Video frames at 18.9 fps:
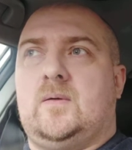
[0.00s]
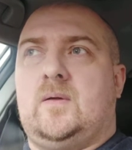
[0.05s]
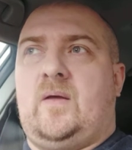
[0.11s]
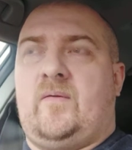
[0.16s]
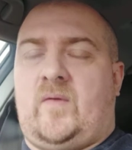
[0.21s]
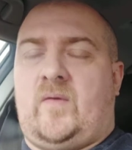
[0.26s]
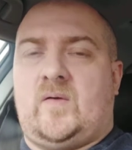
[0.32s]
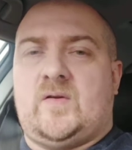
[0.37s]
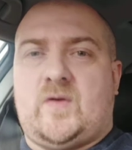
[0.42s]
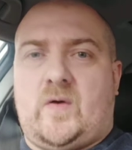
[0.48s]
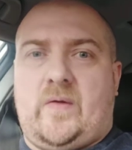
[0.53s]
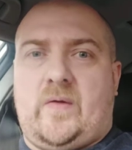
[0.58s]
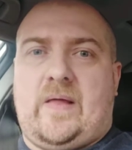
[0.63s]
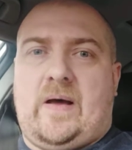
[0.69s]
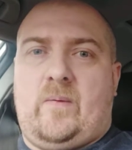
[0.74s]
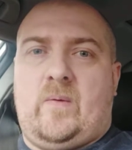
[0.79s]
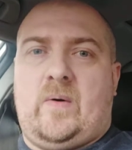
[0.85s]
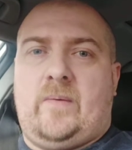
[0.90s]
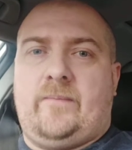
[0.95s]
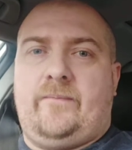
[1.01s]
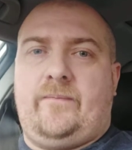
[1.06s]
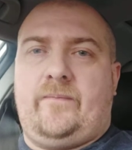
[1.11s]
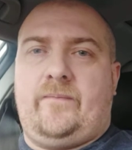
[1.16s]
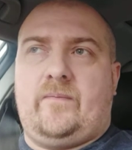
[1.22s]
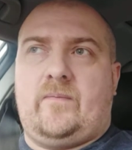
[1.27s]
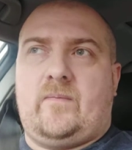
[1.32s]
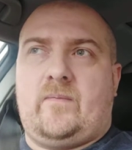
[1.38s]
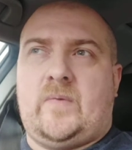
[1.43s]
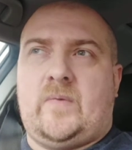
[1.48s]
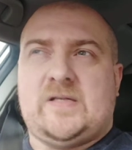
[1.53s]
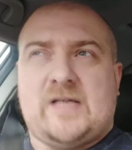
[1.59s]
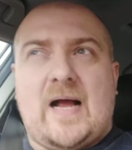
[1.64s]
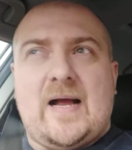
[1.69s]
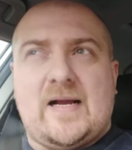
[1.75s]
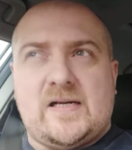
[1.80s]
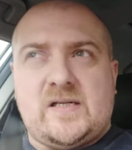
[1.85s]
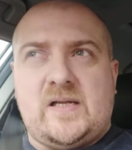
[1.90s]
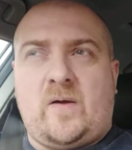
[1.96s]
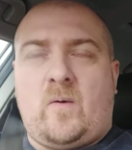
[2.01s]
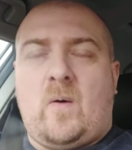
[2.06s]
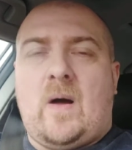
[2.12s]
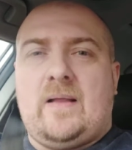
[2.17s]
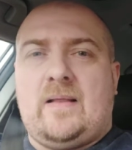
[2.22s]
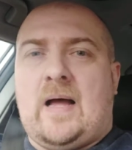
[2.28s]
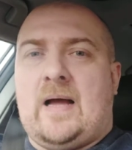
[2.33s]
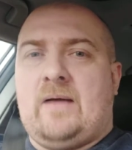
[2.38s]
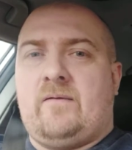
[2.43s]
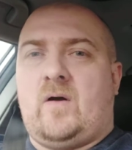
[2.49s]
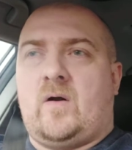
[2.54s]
if you saw that one, which I actually quite like.